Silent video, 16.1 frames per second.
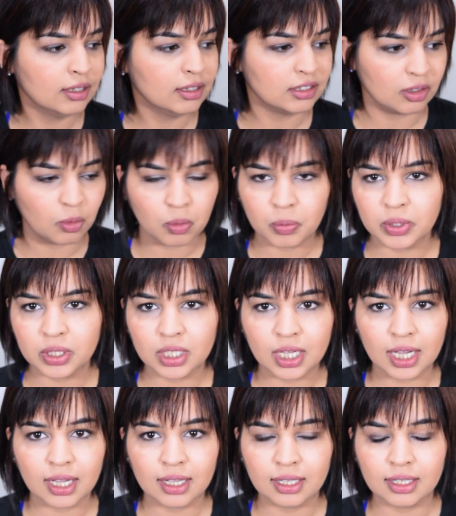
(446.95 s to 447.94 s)
someone with a
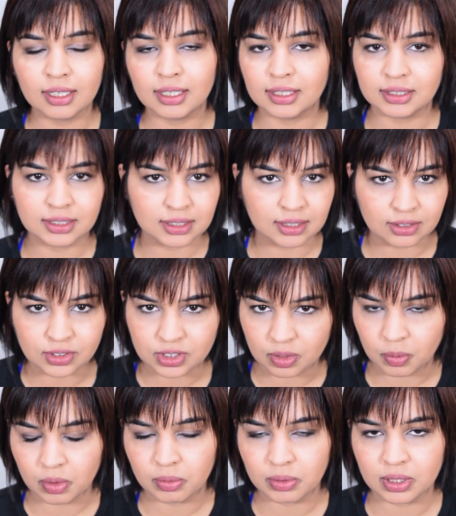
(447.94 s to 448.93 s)
gun is still
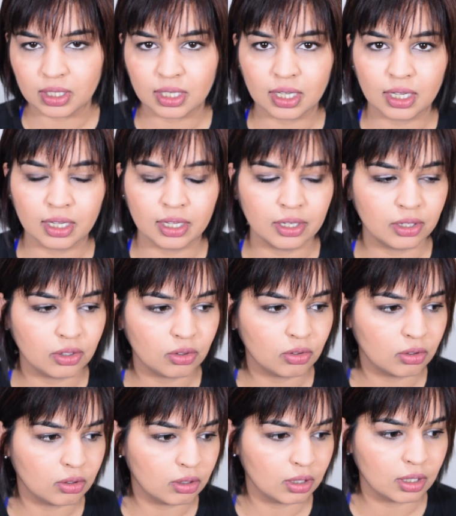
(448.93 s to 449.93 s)
someone with a gun.
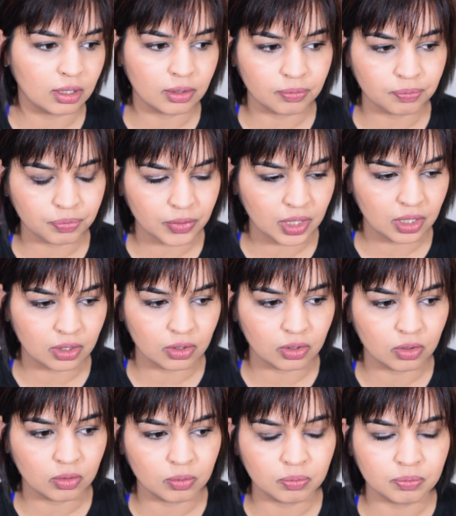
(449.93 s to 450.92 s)
Or, you
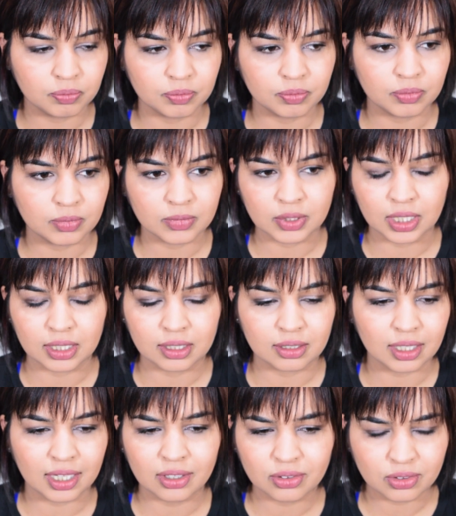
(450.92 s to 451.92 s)
know, like,
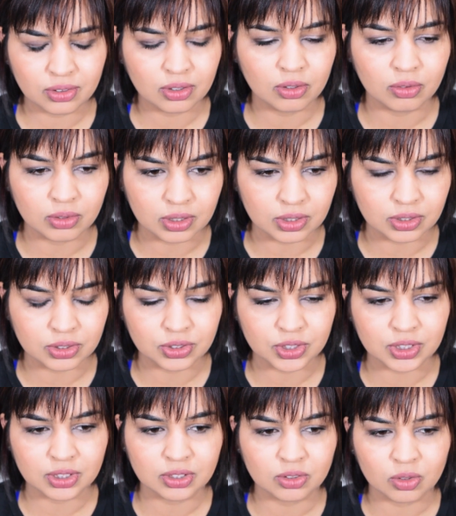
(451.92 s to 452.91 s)
I don't know, there's
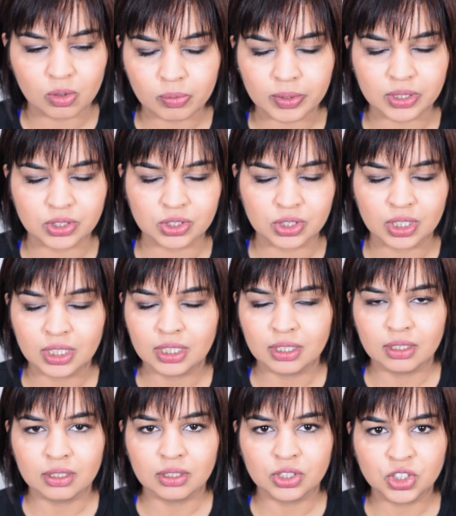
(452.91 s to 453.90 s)
just so much
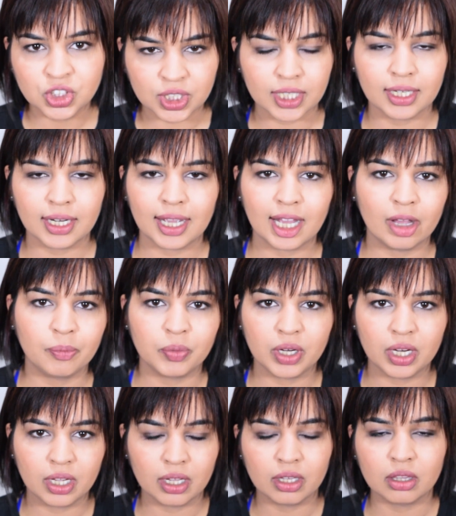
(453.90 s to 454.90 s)
shit
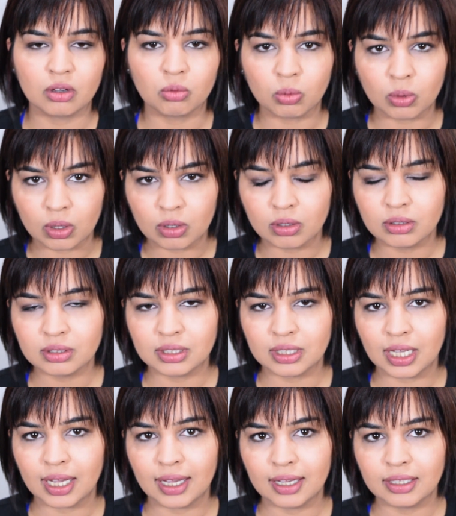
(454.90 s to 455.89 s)
happening in the world
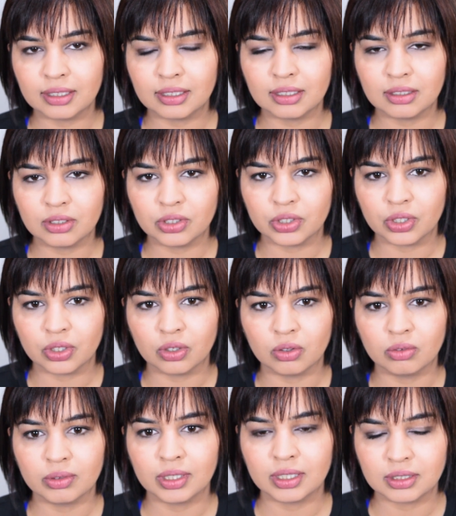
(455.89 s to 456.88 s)
that, you
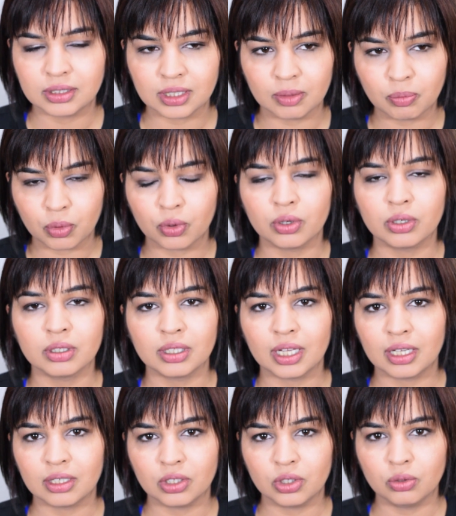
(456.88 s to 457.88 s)
know, it's important
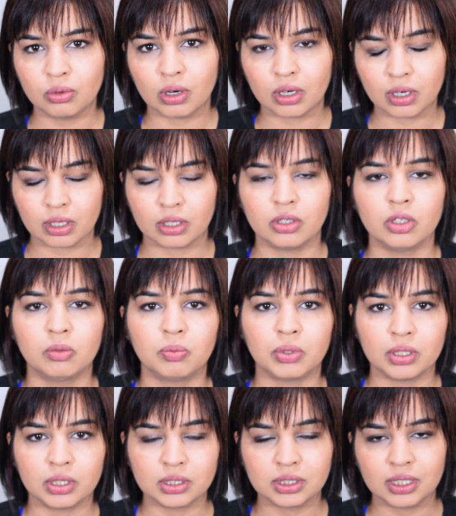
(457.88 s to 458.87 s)
that you are a good
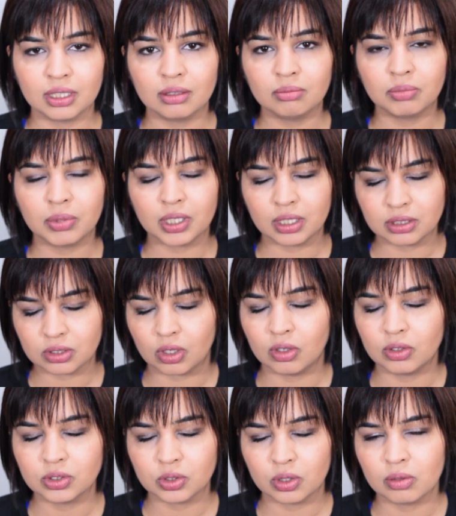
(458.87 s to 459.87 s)
person, but it's
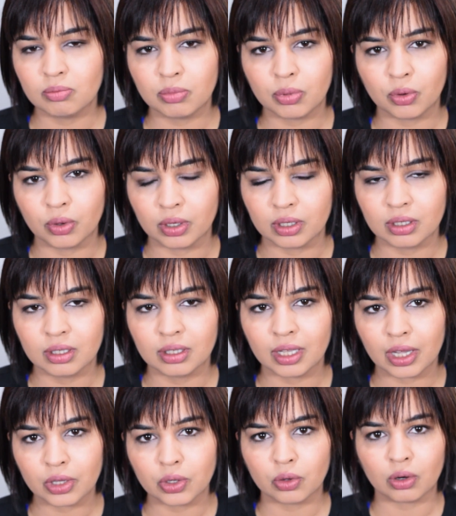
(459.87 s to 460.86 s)
also important
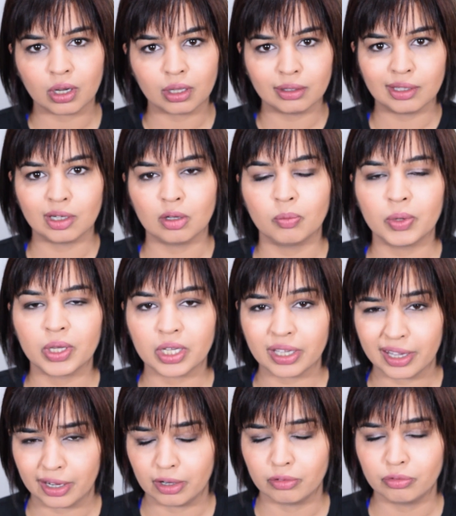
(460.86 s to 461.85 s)
that you're a little bit
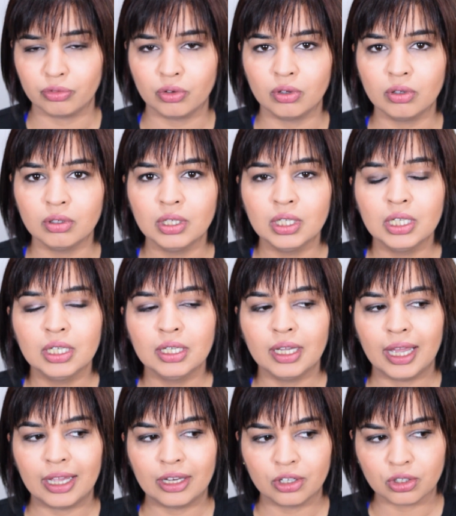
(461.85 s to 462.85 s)
careful
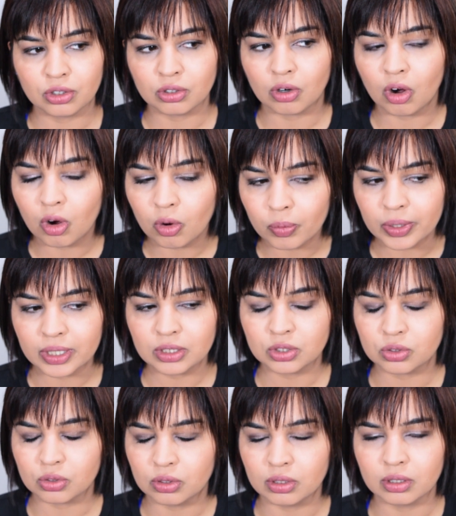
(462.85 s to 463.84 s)
and you're always
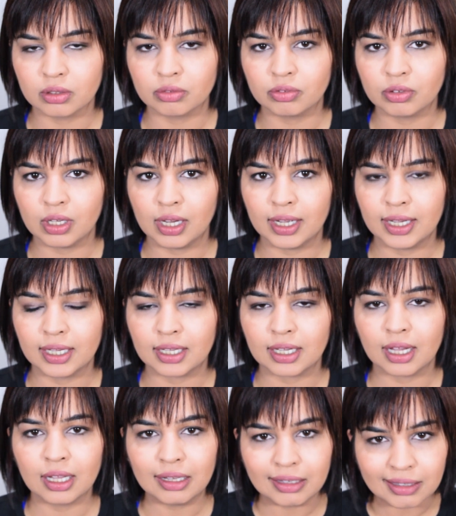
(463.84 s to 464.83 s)
sort of like
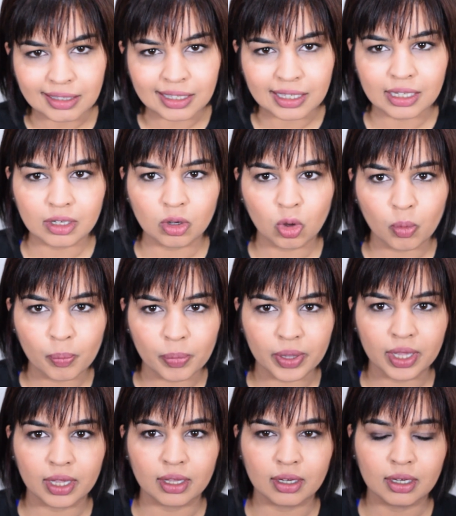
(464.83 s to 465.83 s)
a little
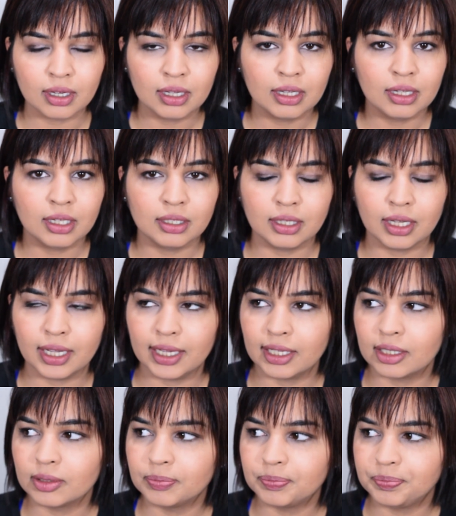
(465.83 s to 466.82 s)
bit
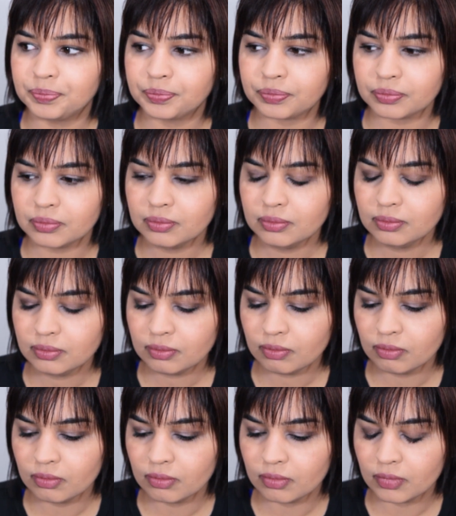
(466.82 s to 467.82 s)
like
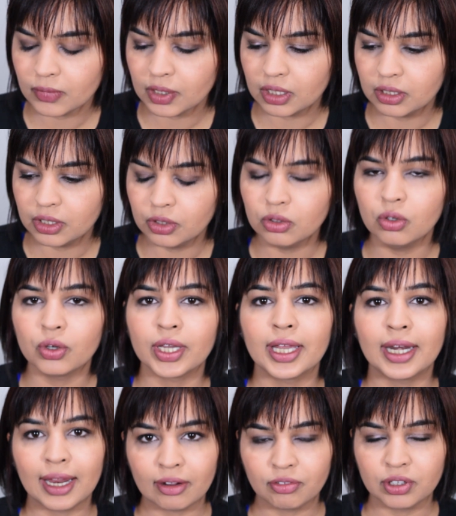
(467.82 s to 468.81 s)
you look
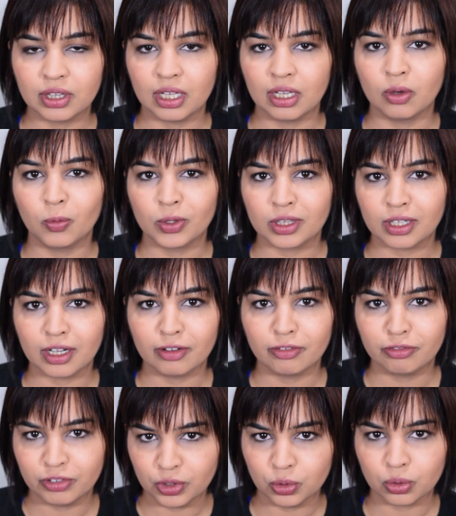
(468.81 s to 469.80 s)
at everything with a
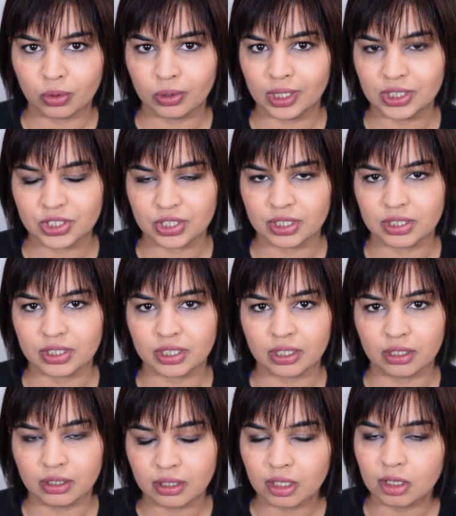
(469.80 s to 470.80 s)
few questions and
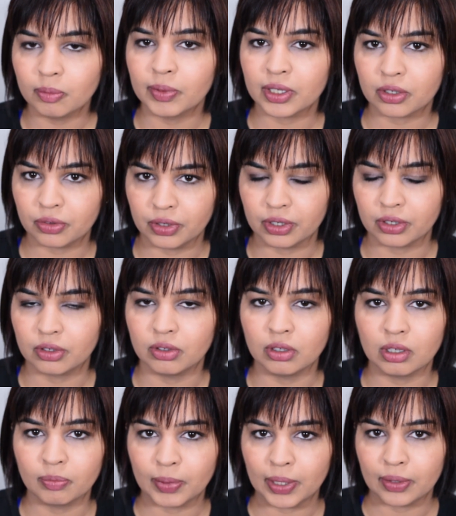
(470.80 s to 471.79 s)
a little bit
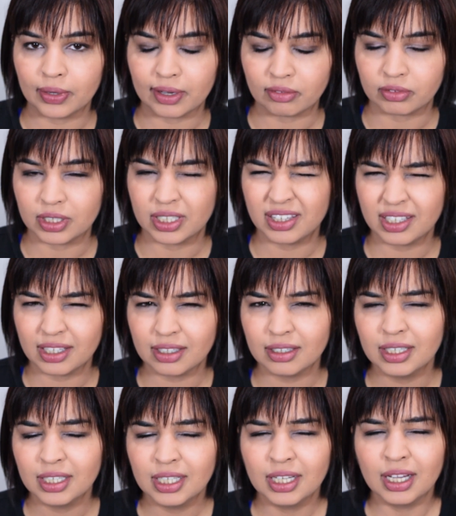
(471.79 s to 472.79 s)
critical about
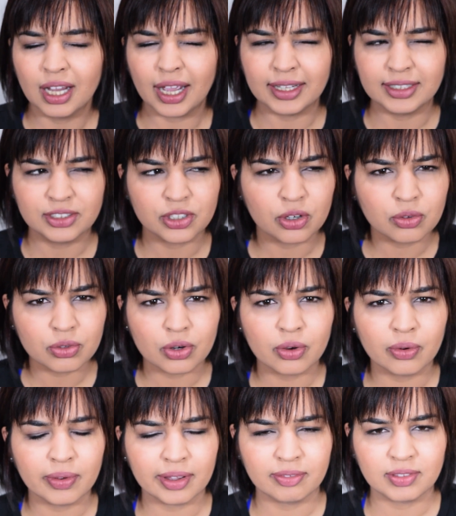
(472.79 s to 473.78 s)
everything. I don't
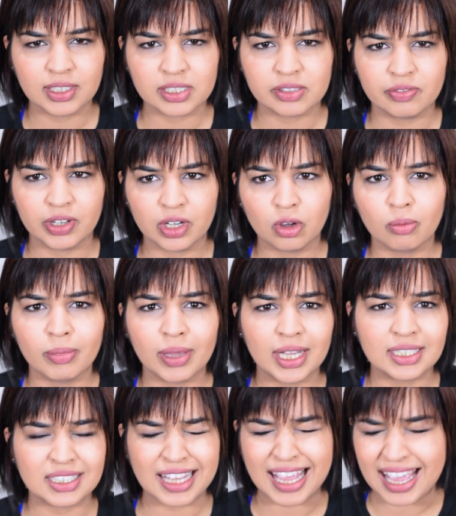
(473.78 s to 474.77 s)
know if this video
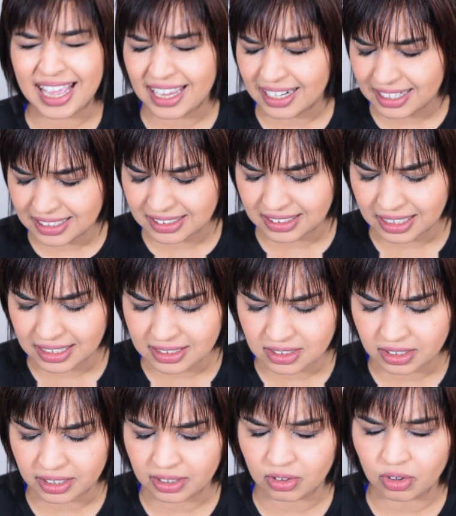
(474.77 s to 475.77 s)
makes any
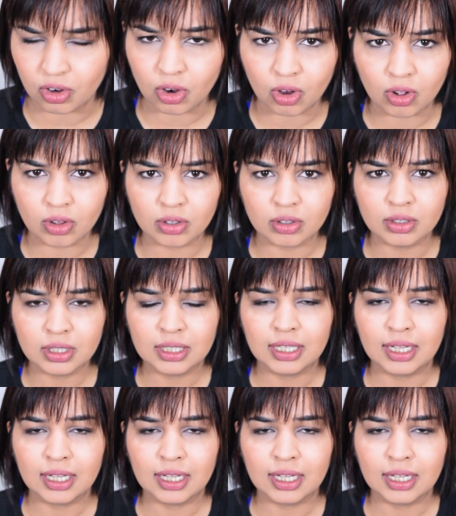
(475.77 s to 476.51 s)
sense at all,